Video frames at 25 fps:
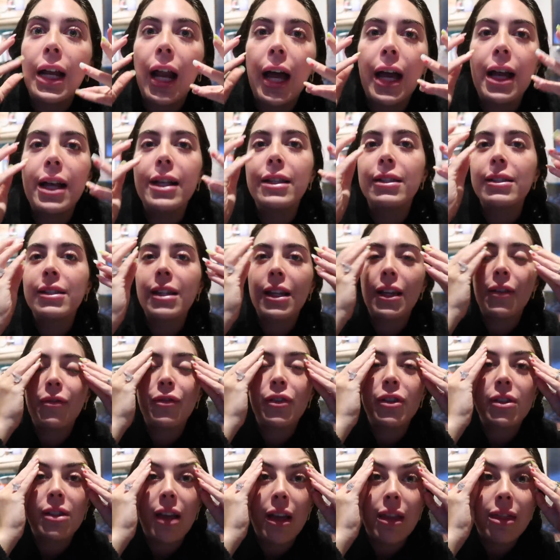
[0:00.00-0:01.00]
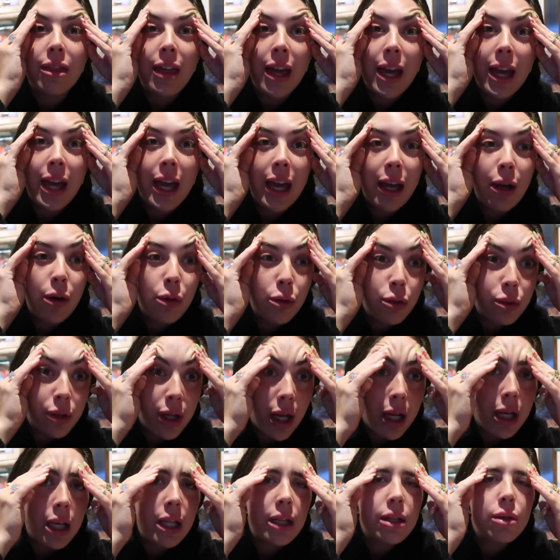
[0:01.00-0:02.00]
Like instead of just like thinking all
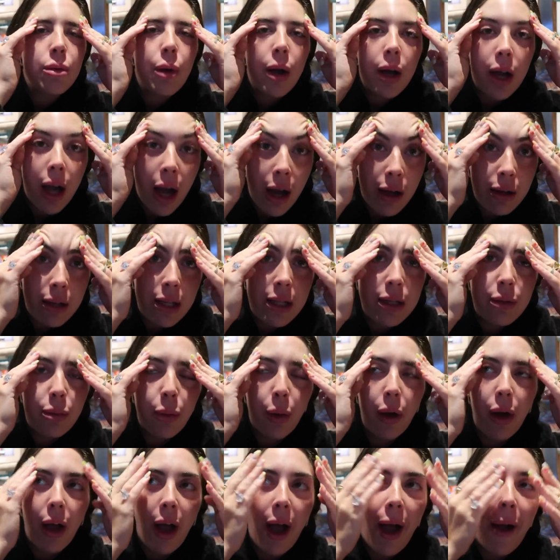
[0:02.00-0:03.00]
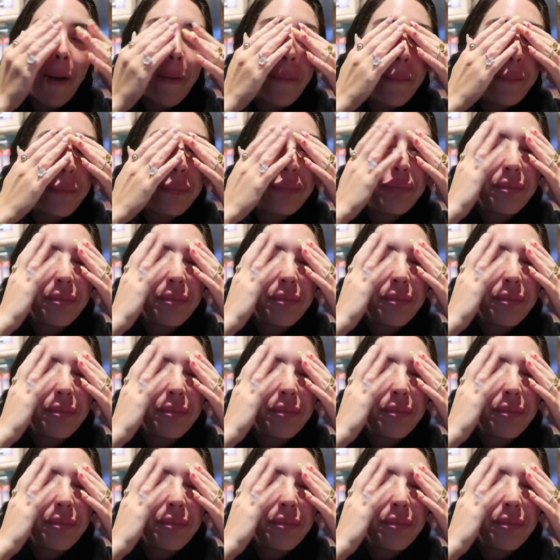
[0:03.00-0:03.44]
day, I need to work out.